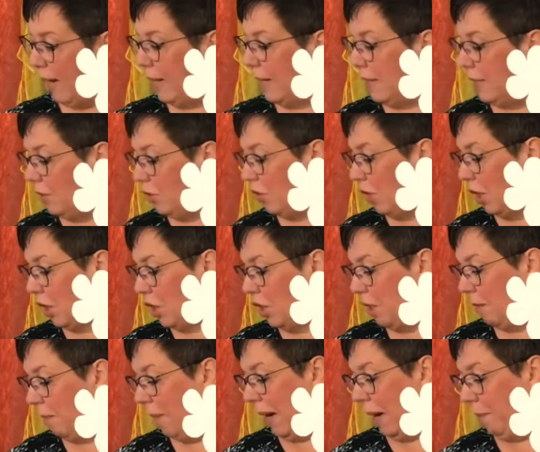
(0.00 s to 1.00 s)

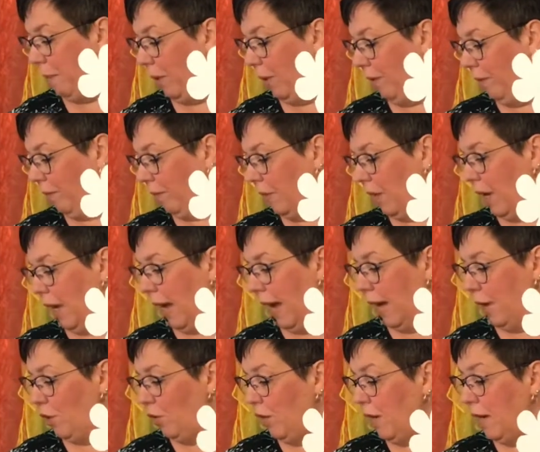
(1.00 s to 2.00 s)
construction paper,
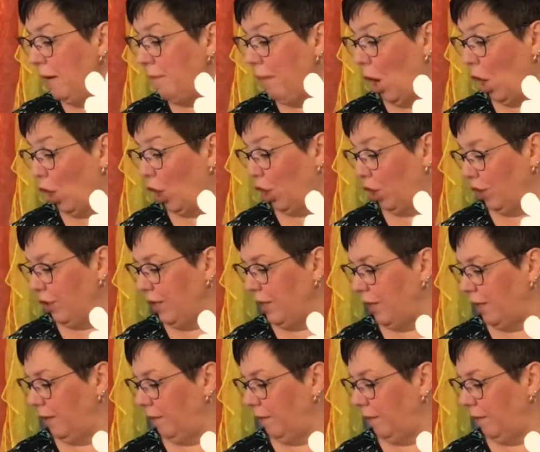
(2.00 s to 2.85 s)
and you need markers.